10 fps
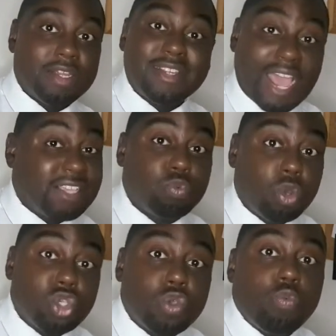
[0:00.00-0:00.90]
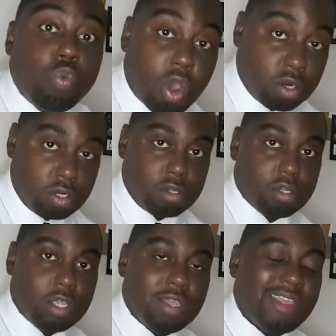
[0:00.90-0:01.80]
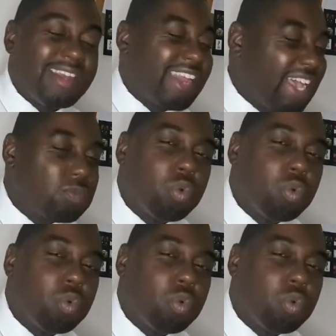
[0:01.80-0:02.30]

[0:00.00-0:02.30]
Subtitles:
That's what you want. That's